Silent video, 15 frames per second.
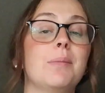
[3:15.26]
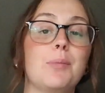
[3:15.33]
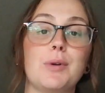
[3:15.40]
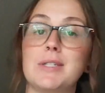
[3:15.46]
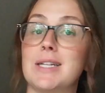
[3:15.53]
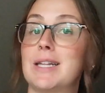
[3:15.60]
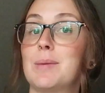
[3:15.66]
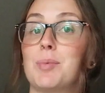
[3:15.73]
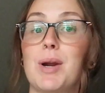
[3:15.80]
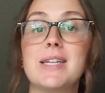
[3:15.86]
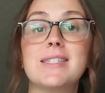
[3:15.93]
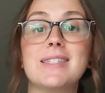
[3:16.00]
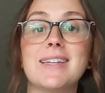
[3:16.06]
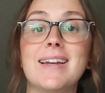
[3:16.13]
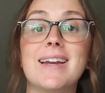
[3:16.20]
Priscilla
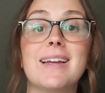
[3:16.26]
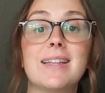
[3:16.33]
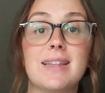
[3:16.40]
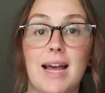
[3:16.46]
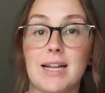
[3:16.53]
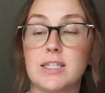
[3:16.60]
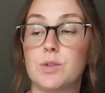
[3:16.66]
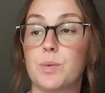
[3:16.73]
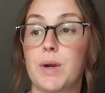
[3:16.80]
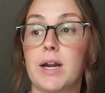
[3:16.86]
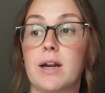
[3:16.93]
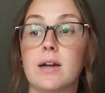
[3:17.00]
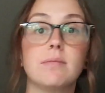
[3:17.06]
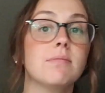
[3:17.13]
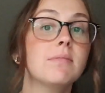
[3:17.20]
Presley, that's
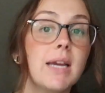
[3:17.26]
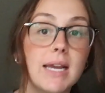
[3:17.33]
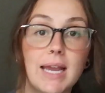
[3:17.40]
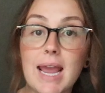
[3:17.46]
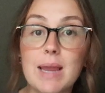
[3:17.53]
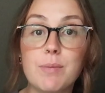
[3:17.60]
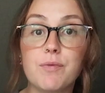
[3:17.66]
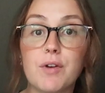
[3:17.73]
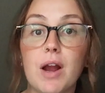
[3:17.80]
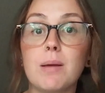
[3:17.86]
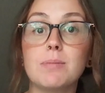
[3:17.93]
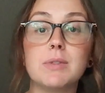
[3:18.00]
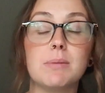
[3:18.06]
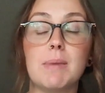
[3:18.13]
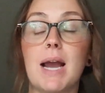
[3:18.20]
where it came
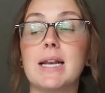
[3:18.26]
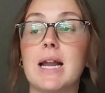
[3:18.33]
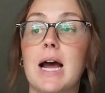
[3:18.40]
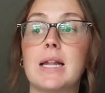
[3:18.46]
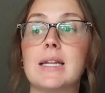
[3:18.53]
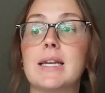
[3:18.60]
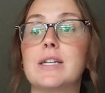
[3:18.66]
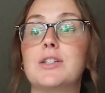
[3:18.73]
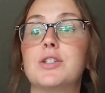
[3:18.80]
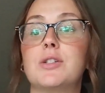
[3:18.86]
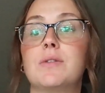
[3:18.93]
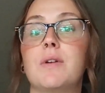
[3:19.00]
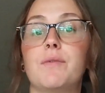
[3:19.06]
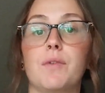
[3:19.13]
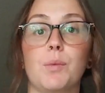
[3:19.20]
from to my knowledge,
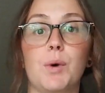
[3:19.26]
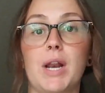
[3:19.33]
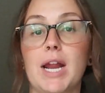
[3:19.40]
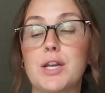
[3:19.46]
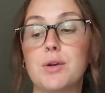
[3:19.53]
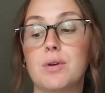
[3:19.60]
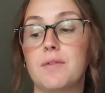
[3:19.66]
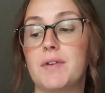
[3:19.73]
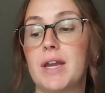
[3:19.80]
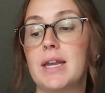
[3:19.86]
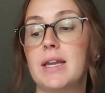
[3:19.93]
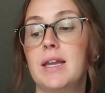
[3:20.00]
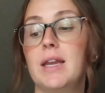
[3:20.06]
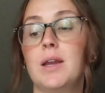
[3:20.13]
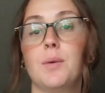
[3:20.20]
from what I knew of it,
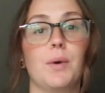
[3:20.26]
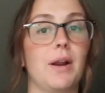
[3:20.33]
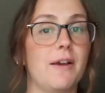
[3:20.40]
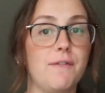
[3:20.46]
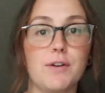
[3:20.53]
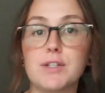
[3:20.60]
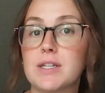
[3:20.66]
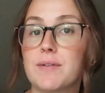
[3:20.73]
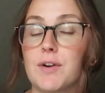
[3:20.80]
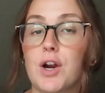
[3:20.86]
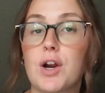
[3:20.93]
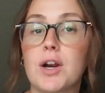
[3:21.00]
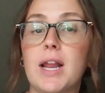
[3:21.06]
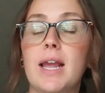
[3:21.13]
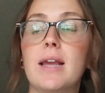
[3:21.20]
when I first ever
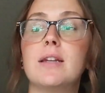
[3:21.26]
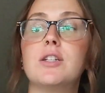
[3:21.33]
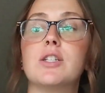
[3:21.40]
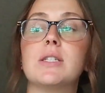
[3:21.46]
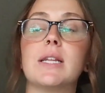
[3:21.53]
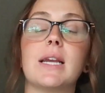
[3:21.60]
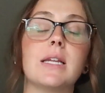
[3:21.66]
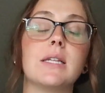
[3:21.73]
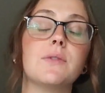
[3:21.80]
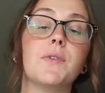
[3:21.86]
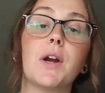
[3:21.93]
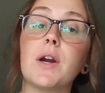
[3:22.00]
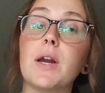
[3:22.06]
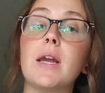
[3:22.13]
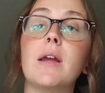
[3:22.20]
heard it. Just think it's
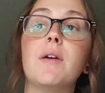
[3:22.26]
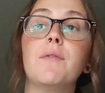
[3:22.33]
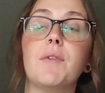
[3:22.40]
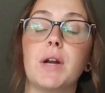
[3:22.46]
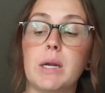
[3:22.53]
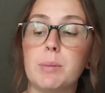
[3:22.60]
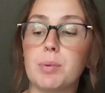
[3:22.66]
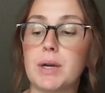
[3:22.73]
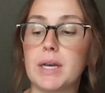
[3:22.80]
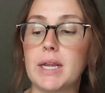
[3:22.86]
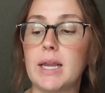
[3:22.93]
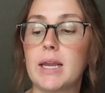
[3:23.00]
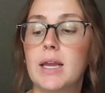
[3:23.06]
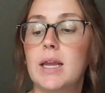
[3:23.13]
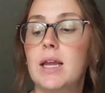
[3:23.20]
very, very
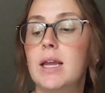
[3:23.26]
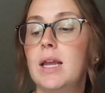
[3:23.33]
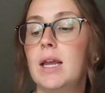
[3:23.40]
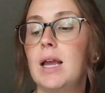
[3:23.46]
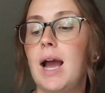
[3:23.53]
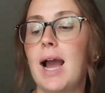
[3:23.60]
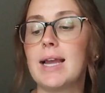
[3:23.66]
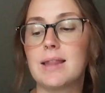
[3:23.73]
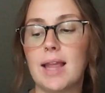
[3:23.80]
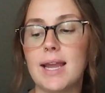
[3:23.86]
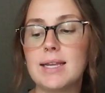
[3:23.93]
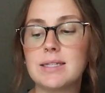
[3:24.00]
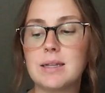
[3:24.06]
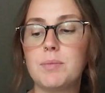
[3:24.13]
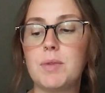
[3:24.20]
pretty. I
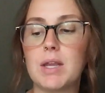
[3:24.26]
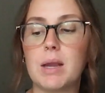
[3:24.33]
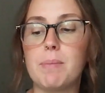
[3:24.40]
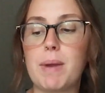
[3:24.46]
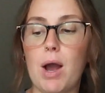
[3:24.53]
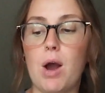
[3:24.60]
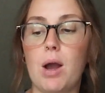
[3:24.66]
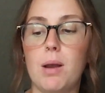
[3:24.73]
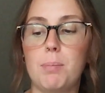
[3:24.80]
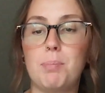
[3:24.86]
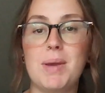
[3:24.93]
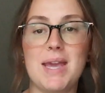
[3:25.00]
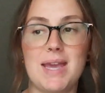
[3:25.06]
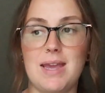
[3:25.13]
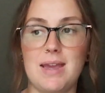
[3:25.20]
like something about
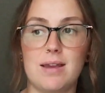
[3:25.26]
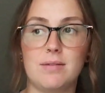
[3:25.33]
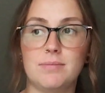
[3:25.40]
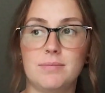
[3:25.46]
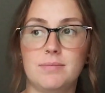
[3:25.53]
P